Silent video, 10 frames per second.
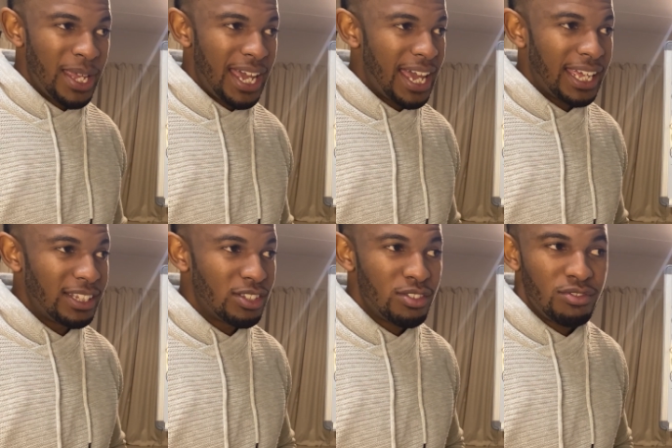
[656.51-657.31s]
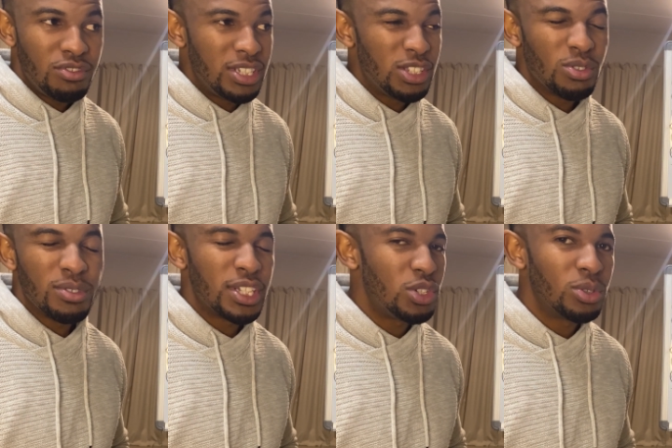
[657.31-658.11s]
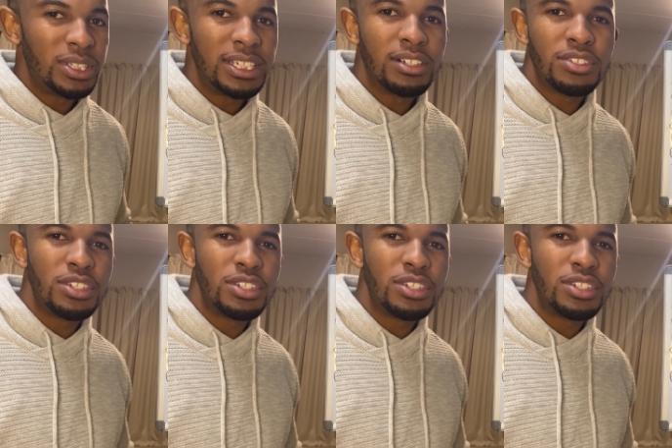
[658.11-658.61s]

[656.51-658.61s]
and you need to go secure deals,